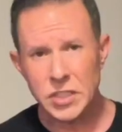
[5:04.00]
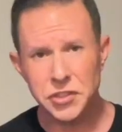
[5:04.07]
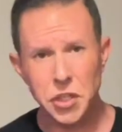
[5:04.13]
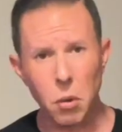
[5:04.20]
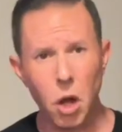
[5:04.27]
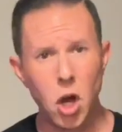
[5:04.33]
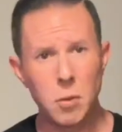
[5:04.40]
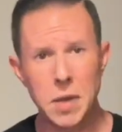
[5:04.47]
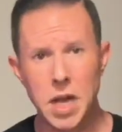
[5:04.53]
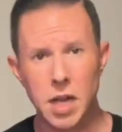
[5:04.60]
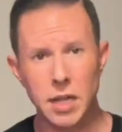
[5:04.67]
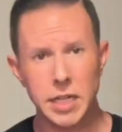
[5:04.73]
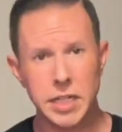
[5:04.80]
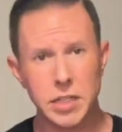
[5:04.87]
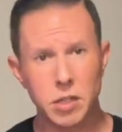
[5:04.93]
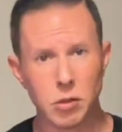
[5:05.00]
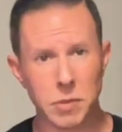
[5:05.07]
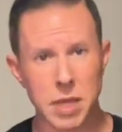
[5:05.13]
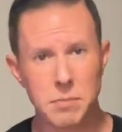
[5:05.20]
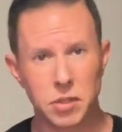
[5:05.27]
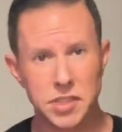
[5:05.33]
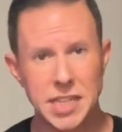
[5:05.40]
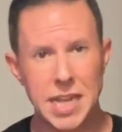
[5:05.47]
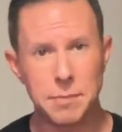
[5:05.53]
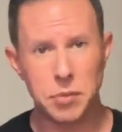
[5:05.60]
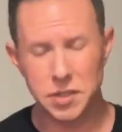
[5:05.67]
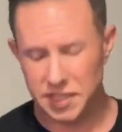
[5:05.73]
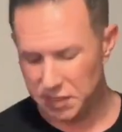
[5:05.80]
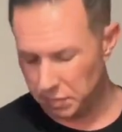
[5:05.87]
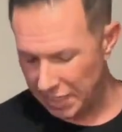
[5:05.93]
So all mahogany, no maple top
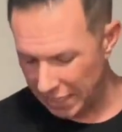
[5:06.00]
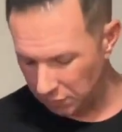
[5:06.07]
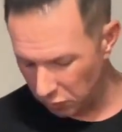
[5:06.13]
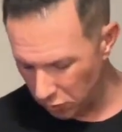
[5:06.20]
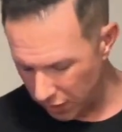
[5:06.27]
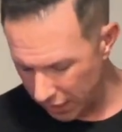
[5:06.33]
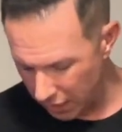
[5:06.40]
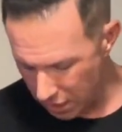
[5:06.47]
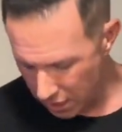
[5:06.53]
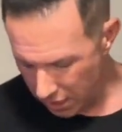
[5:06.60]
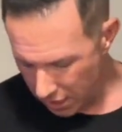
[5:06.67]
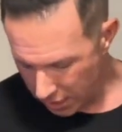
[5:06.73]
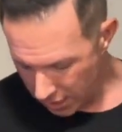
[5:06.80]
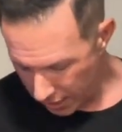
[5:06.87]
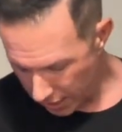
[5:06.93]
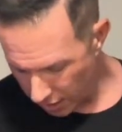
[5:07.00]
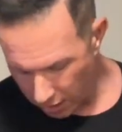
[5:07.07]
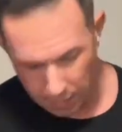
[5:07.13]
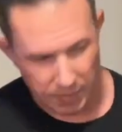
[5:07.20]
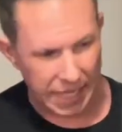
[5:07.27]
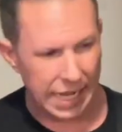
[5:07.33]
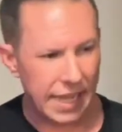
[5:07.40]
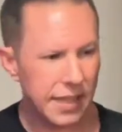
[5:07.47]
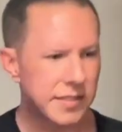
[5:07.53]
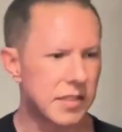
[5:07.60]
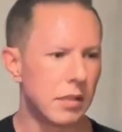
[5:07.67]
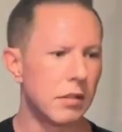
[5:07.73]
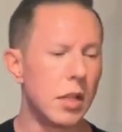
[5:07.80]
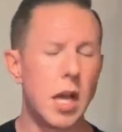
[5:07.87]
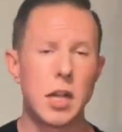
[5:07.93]
on this bad boy. It has
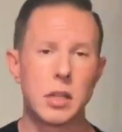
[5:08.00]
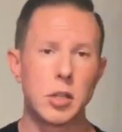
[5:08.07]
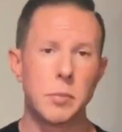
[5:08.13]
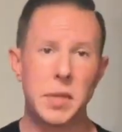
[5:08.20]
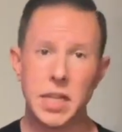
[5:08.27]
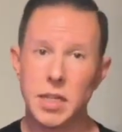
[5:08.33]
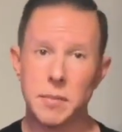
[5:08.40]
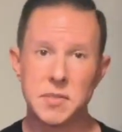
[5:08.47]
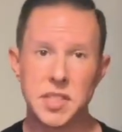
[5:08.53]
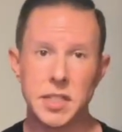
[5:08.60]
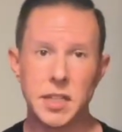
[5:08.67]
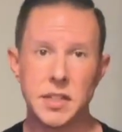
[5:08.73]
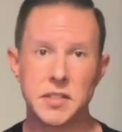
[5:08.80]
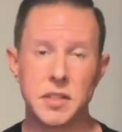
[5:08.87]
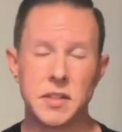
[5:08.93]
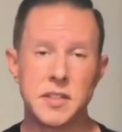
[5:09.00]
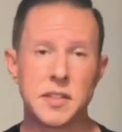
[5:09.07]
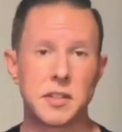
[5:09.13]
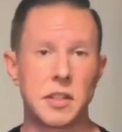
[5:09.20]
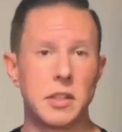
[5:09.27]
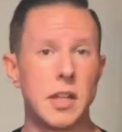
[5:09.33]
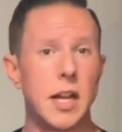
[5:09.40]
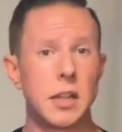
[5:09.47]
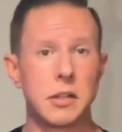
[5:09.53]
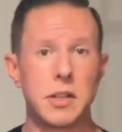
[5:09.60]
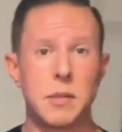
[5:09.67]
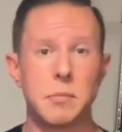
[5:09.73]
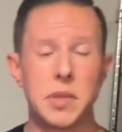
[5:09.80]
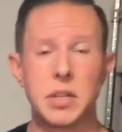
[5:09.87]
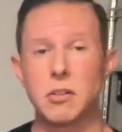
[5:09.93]
Lawler pickups in it. So these are the Lawler
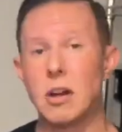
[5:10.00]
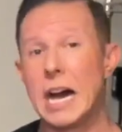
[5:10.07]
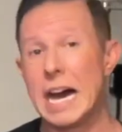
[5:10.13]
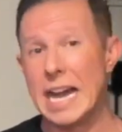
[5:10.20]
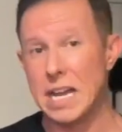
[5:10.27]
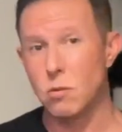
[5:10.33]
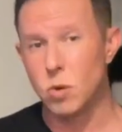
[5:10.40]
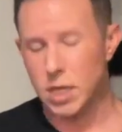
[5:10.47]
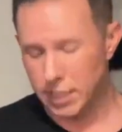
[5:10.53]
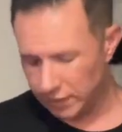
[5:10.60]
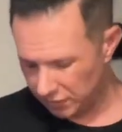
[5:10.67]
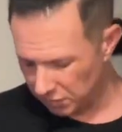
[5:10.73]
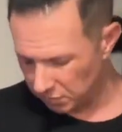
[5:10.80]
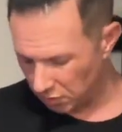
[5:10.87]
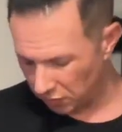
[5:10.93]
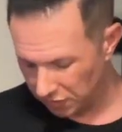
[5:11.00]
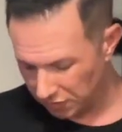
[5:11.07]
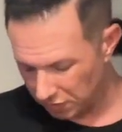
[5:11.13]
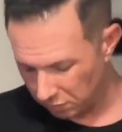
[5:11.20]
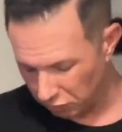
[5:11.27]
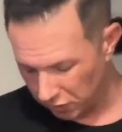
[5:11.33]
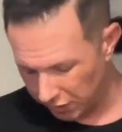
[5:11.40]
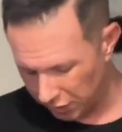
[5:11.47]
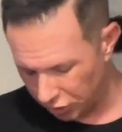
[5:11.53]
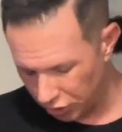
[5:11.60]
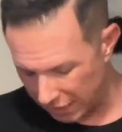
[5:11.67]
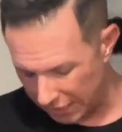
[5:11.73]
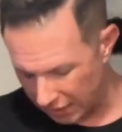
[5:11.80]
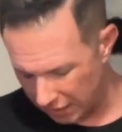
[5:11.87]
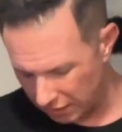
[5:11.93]
Imperial High Wines, both in the bridge
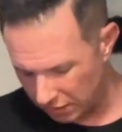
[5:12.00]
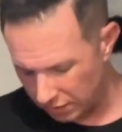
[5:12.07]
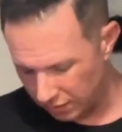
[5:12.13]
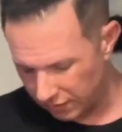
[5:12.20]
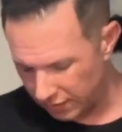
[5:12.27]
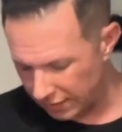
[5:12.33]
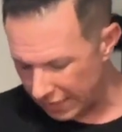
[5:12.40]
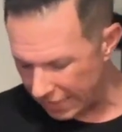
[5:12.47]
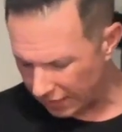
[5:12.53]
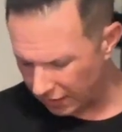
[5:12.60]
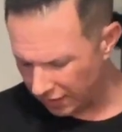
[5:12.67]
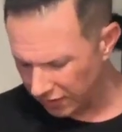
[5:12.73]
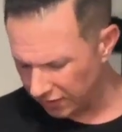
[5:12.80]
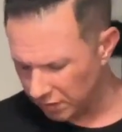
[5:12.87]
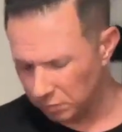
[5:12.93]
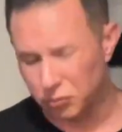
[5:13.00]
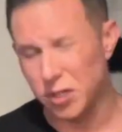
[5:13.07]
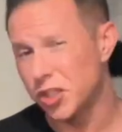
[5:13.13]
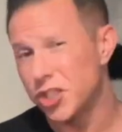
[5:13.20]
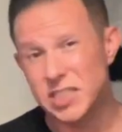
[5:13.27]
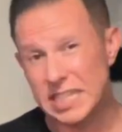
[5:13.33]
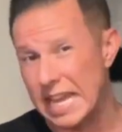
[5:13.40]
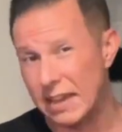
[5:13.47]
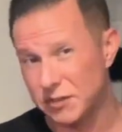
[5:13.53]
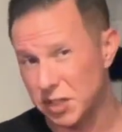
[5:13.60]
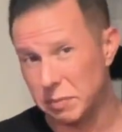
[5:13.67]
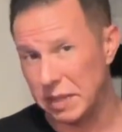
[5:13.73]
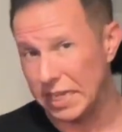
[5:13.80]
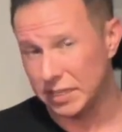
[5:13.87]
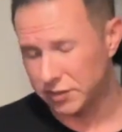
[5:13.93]
and the neck. I think the bridge is an F
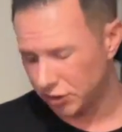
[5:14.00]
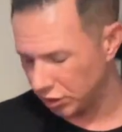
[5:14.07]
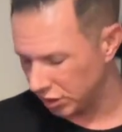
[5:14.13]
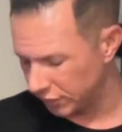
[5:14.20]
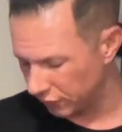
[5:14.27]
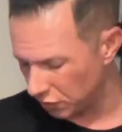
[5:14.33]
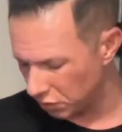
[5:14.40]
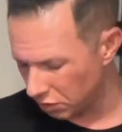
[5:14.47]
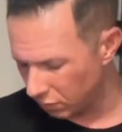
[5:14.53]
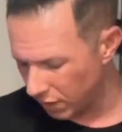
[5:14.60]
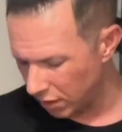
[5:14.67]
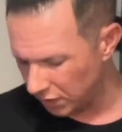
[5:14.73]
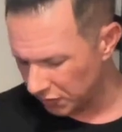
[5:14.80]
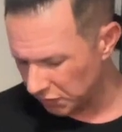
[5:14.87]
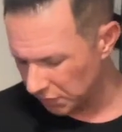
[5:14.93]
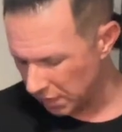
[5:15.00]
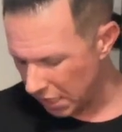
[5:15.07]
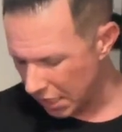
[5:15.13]
space, just for your awareness.